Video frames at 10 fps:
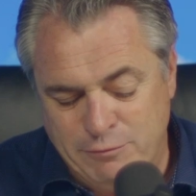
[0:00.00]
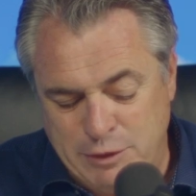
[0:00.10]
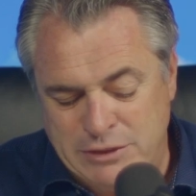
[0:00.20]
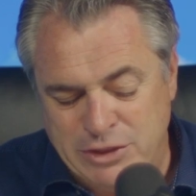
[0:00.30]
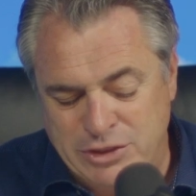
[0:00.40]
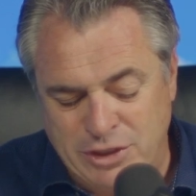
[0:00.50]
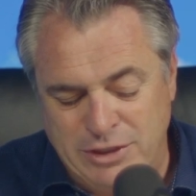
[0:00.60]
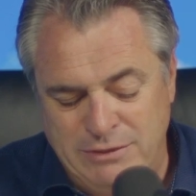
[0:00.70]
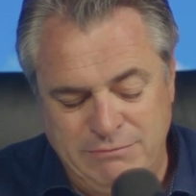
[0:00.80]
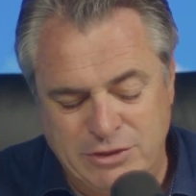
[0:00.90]
business
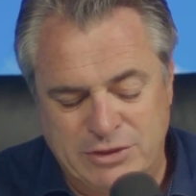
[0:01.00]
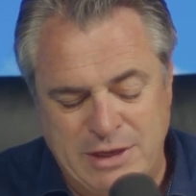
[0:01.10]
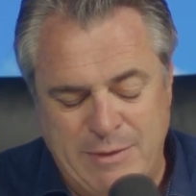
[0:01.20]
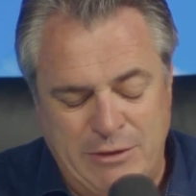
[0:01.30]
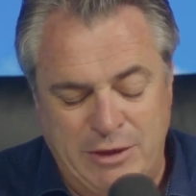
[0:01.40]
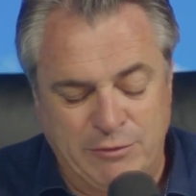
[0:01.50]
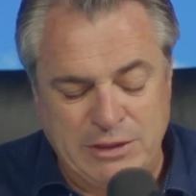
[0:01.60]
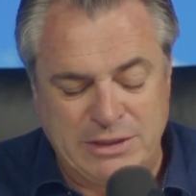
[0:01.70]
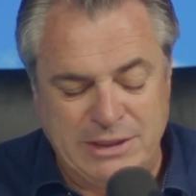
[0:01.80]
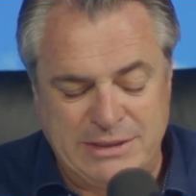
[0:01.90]
study just came out here
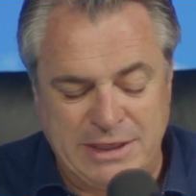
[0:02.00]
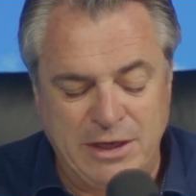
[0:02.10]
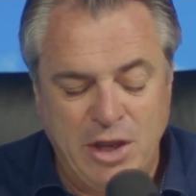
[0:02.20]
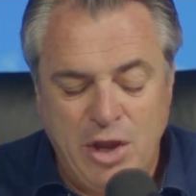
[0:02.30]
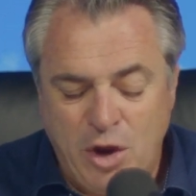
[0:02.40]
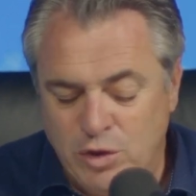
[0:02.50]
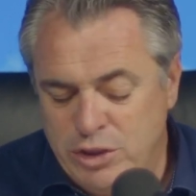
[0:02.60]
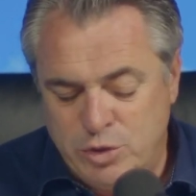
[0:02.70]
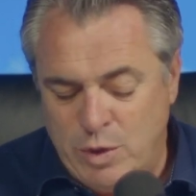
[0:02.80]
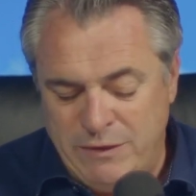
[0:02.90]
recently. It said only
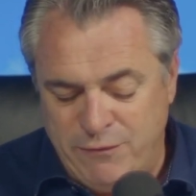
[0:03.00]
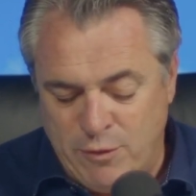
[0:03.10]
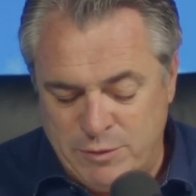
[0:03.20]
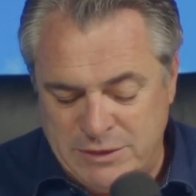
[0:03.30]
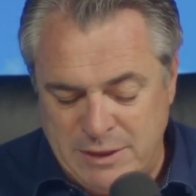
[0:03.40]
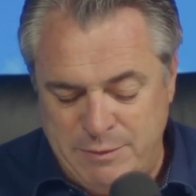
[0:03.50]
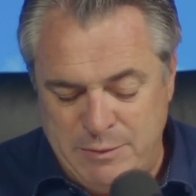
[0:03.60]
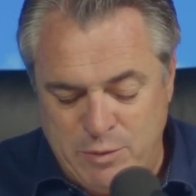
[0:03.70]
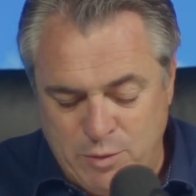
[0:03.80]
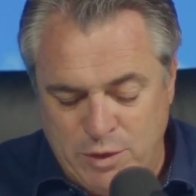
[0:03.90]
24% of
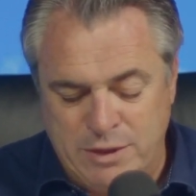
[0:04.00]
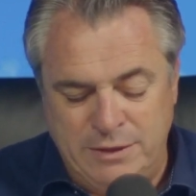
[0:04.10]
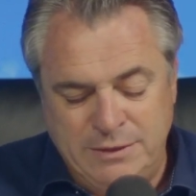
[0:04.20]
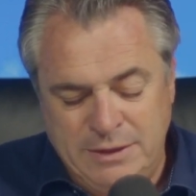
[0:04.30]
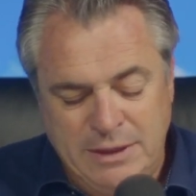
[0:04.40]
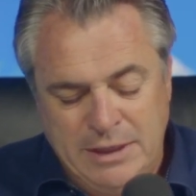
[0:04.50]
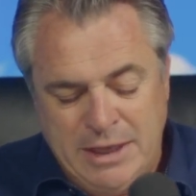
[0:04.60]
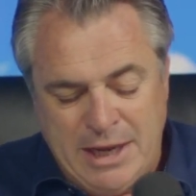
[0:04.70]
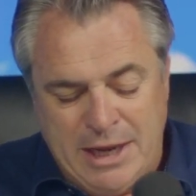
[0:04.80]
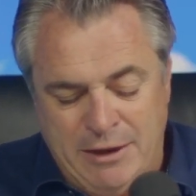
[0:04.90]
people working
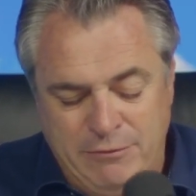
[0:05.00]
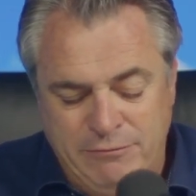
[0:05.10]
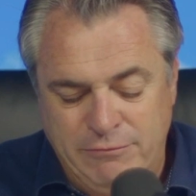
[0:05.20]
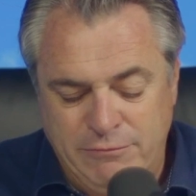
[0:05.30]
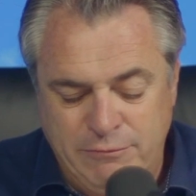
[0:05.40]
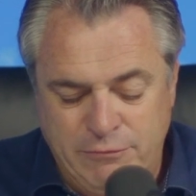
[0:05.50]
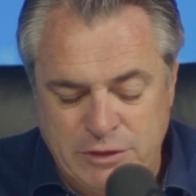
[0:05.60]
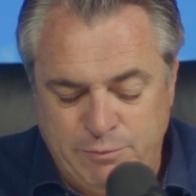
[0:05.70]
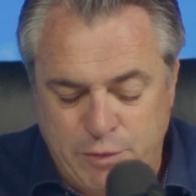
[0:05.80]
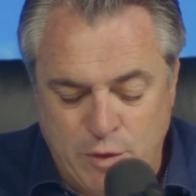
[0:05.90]

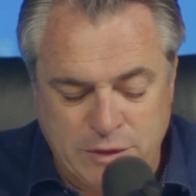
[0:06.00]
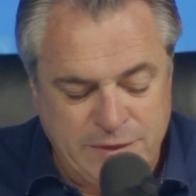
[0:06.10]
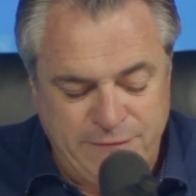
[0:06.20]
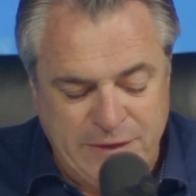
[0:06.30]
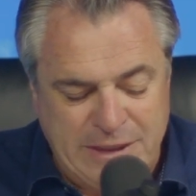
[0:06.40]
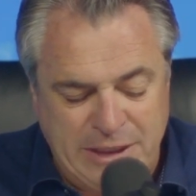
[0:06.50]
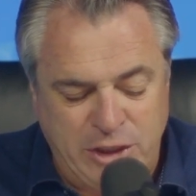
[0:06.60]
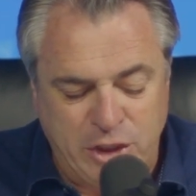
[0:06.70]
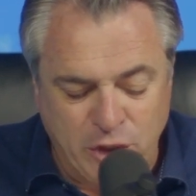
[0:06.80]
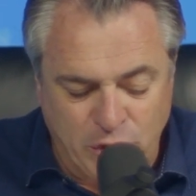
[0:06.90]
reported feeling
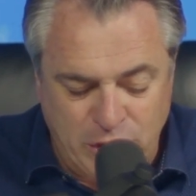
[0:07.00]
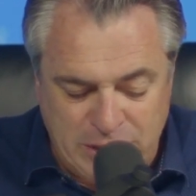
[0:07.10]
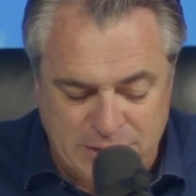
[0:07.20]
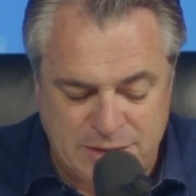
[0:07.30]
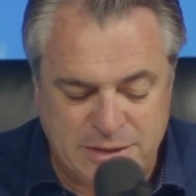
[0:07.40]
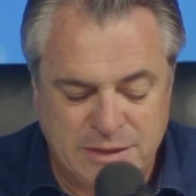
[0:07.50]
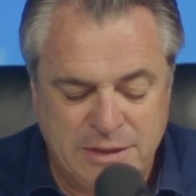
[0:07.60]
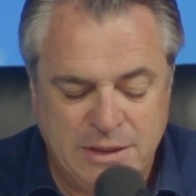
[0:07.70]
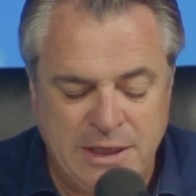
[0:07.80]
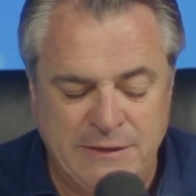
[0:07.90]
curious
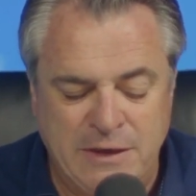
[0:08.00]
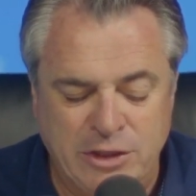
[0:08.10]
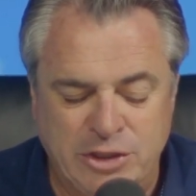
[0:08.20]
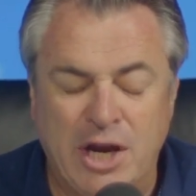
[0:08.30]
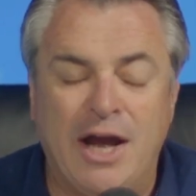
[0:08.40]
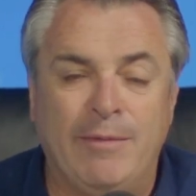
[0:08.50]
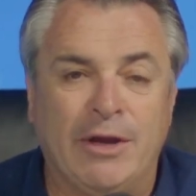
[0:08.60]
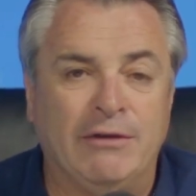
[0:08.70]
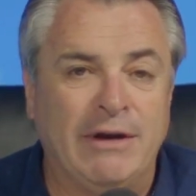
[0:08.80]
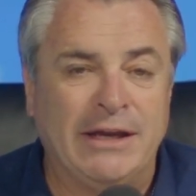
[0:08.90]
in their job
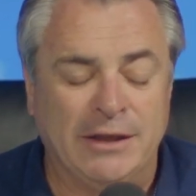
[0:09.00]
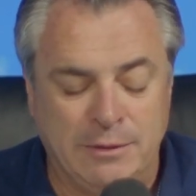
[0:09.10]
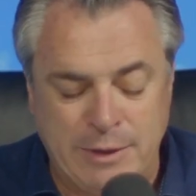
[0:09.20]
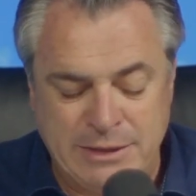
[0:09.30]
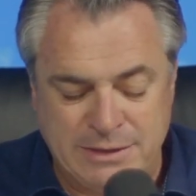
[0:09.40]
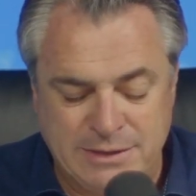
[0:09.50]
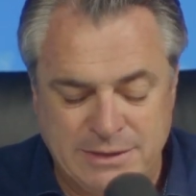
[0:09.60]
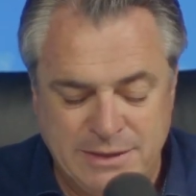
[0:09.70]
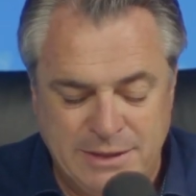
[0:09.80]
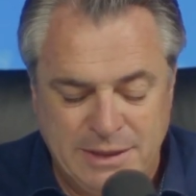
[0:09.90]
on a regular
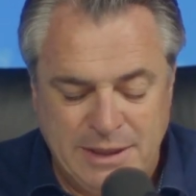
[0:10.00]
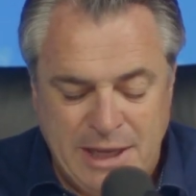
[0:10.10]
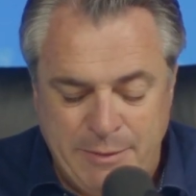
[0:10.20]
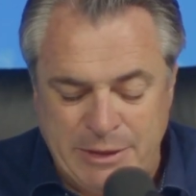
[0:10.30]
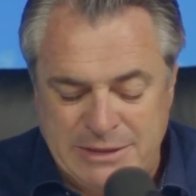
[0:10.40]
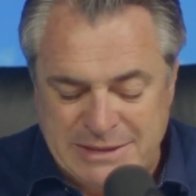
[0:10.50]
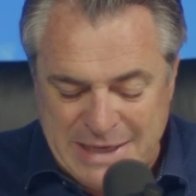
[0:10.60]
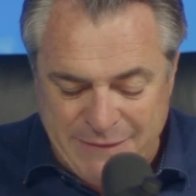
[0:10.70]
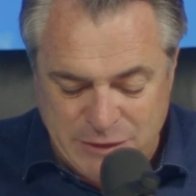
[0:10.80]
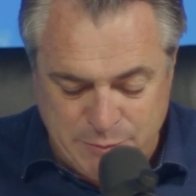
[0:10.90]
basis. About
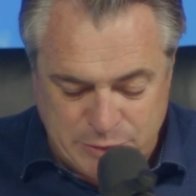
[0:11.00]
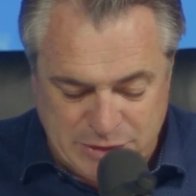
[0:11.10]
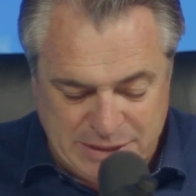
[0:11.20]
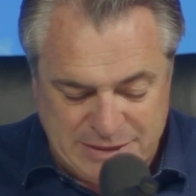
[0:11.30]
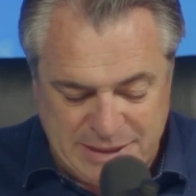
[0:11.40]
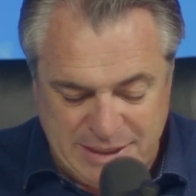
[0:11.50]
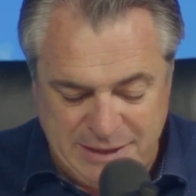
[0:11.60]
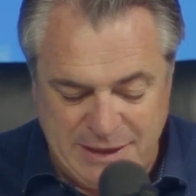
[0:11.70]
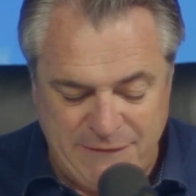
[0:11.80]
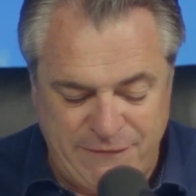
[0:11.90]
70% say
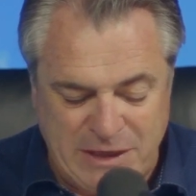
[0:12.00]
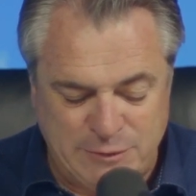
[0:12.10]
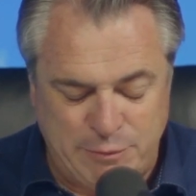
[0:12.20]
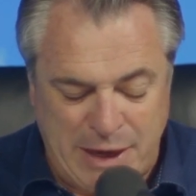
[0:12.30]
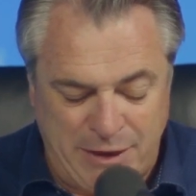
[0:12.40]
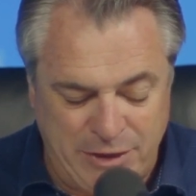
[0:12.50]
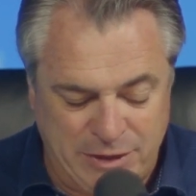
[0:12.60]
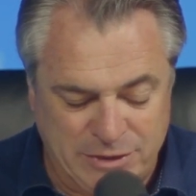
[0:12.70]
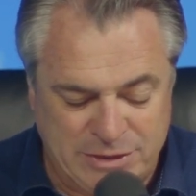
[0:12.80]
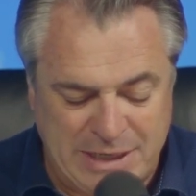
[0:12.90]
they face
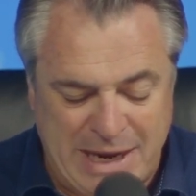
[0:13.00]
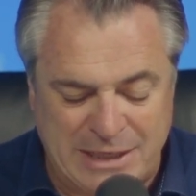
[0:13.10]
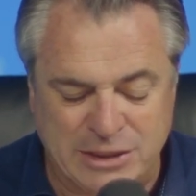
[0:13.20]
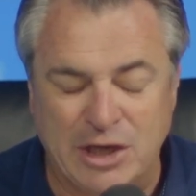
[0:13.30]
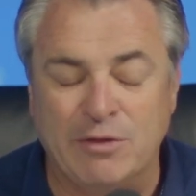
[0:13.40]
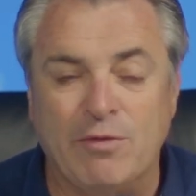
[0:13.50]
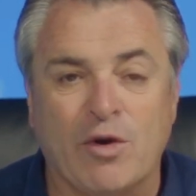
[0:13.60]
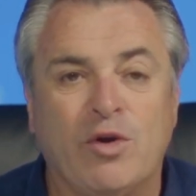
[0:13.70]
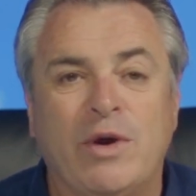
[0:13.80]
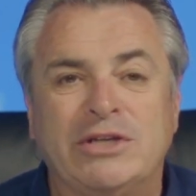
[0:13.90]
barriers to asking more
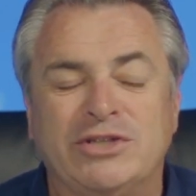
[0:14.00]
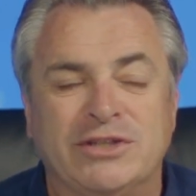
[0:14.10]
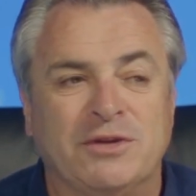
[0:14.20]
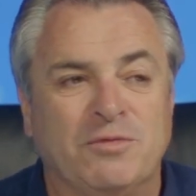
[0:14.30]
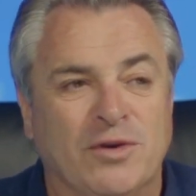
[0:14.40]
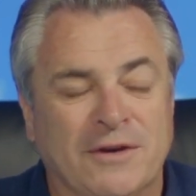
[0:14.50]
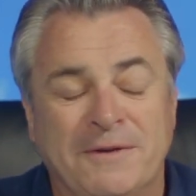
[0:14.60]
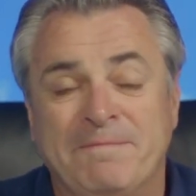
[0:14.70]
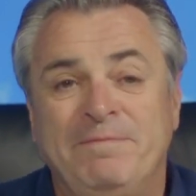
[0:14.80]
questions at work.